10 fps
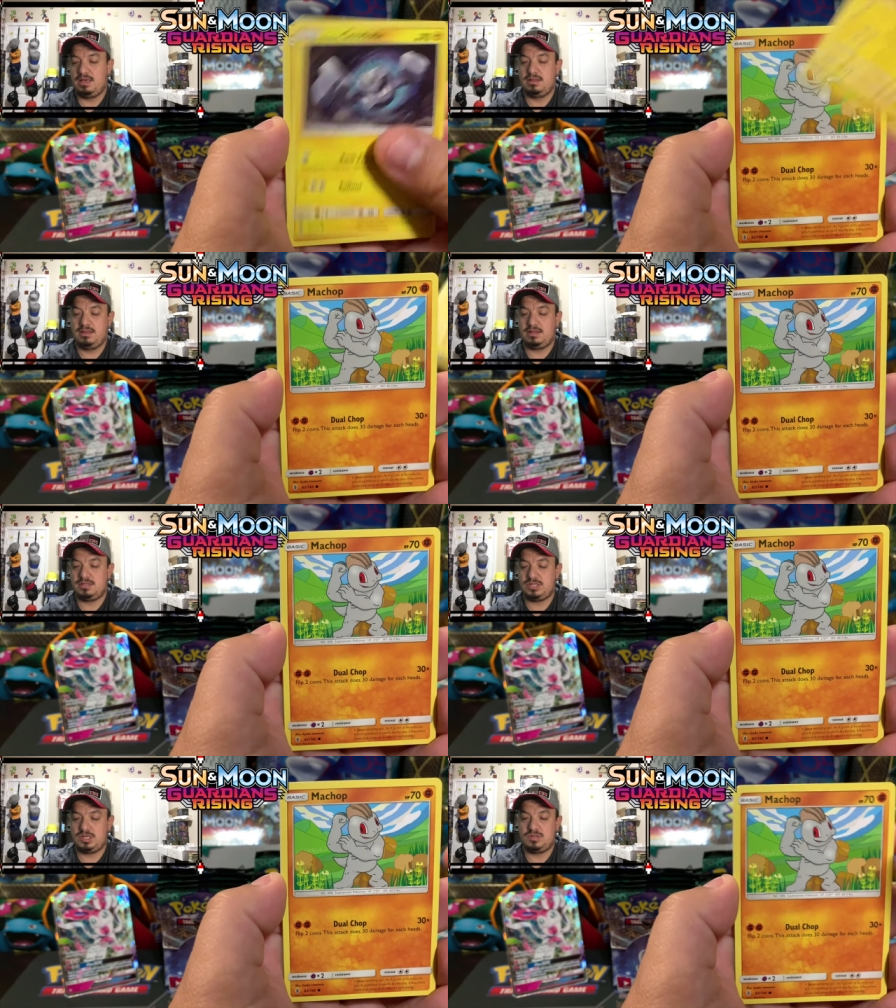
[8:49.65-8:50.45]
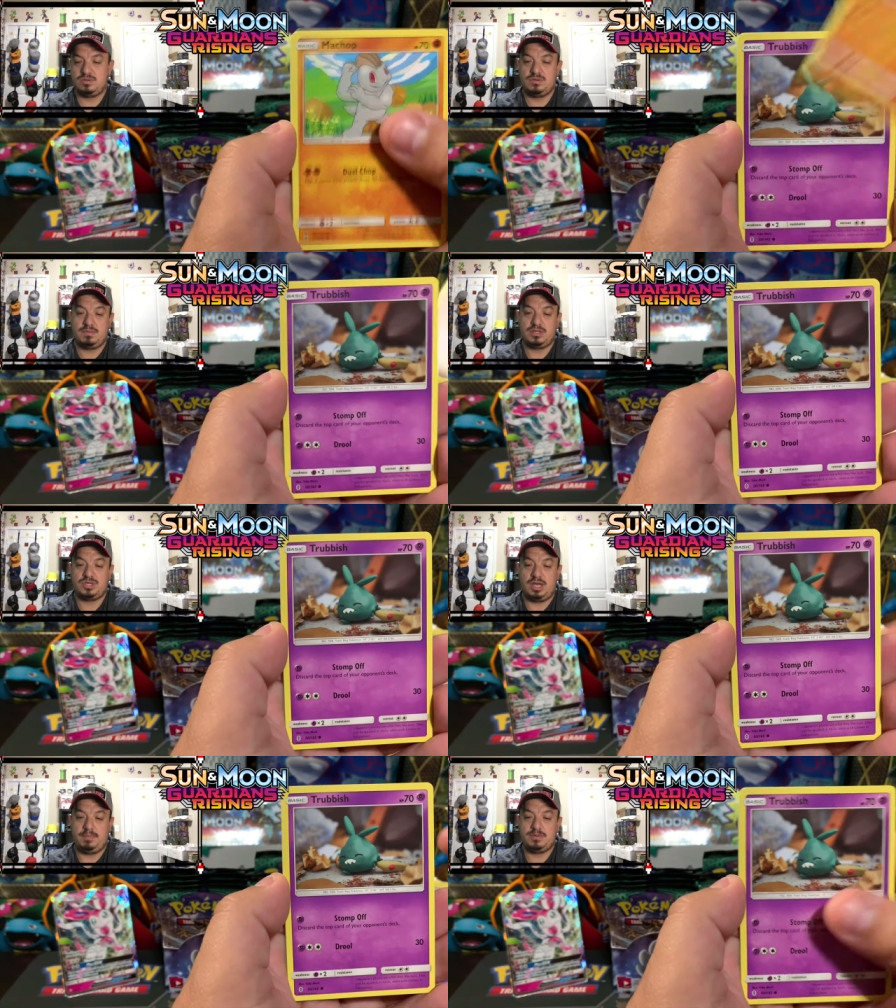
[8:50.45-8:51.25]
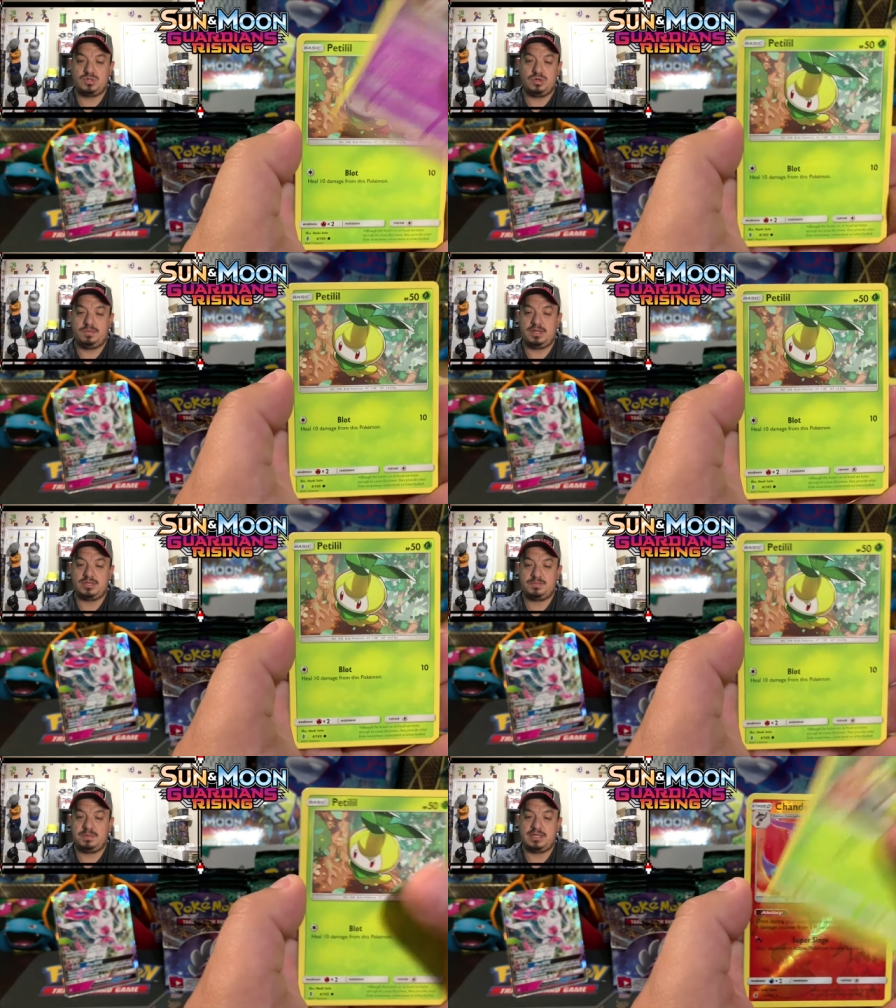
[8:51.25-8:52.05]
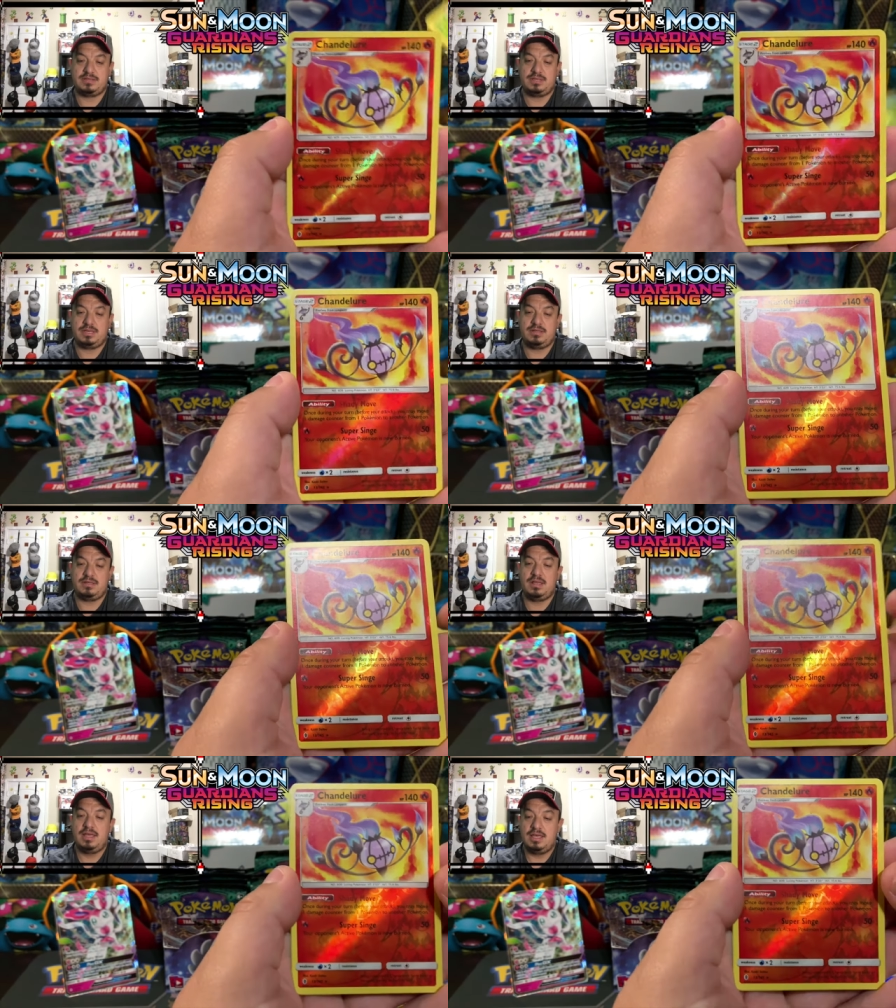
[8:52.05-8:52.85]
Olan Geodude, Machop, Trubbish, Petilil,